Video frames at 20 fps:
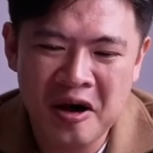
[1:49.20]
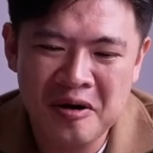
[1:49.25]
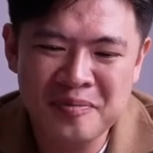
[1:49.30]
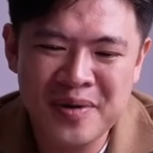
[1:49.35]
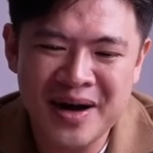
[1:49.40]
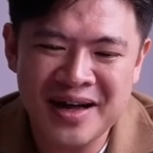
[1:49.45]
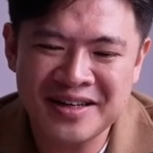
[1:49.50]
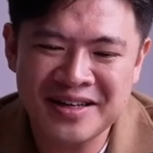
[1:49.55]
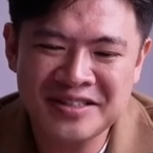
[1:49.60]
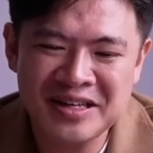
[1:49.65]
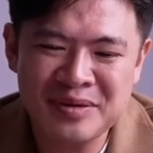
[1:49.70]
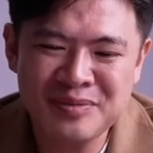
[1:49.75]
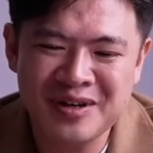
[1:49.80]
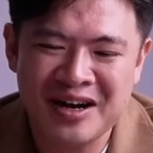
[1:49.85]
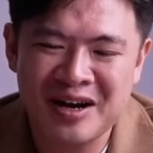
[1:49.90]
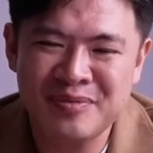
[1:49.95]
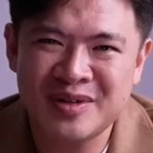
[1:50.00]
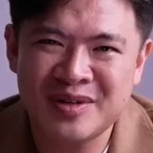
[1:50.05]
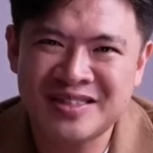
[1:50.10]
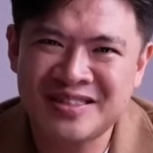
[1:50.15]
but at the same
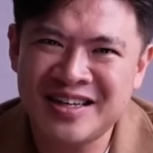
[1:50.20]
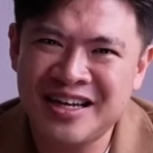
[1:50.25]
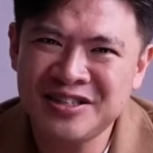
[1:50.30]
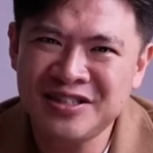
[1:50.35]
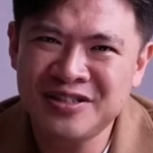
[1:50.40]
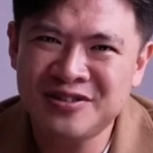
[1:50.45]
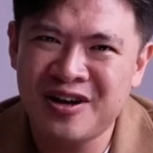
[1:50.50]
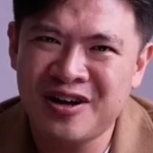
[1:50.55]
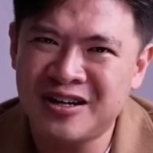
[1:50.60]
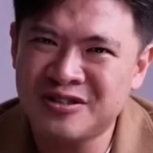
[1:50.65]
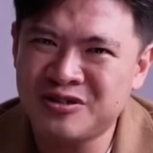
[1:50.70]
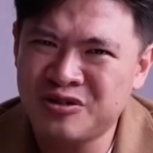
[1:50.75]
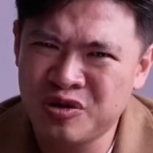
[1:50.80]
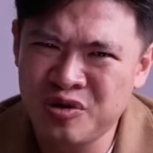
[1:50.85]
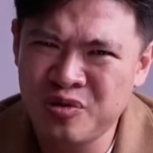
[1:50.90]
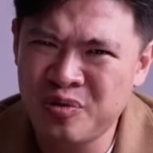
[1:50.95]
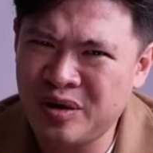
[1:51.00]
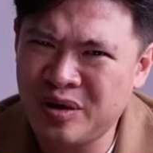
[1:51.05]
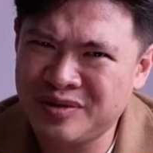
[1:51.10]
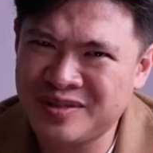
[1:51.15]
time, it's actually not
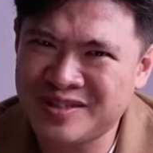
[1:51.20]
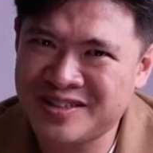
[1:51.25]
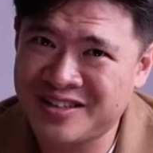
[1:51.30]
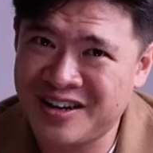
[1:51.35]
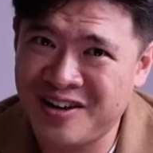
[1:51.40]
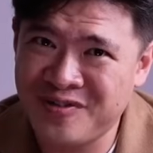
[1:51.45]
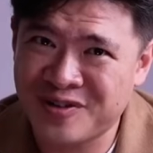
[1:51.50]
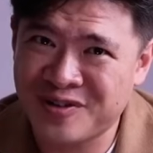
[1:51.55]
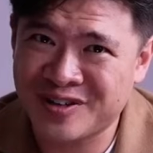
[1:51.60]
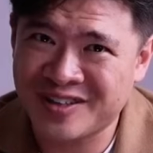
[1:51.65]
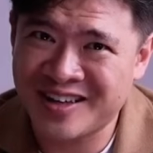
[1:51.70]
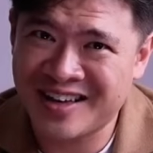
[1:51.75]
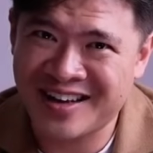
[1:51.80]
too well discovered.